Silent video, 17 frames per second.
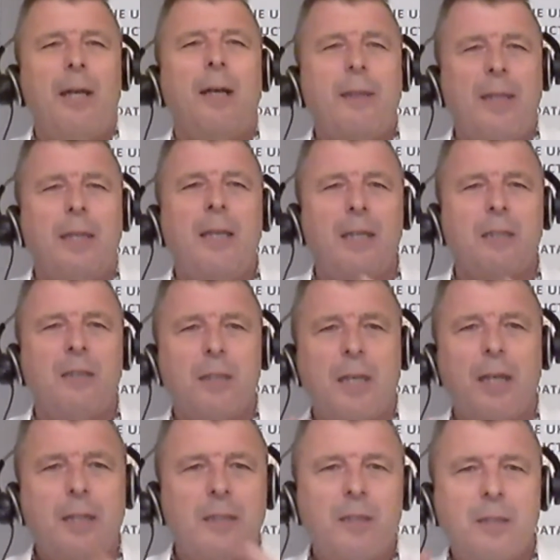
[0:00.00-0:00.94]
I think
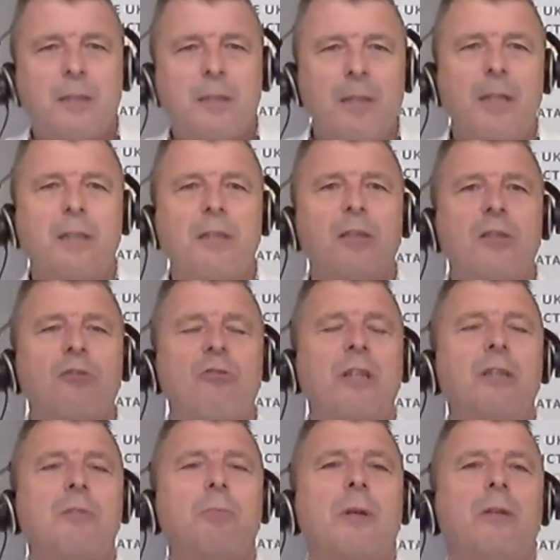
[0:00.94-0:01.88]
it's a
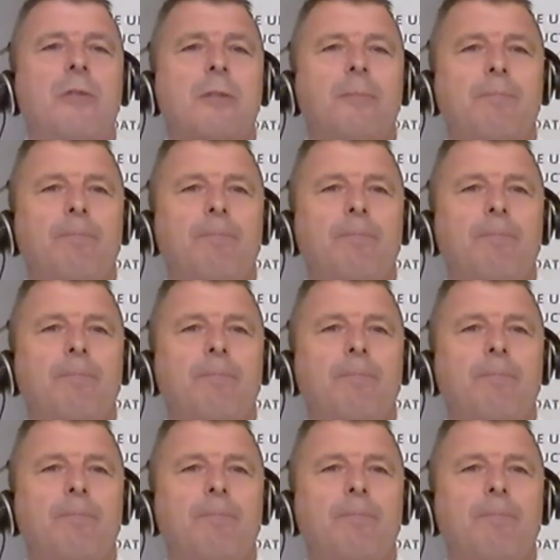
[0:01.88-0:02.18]
strange world.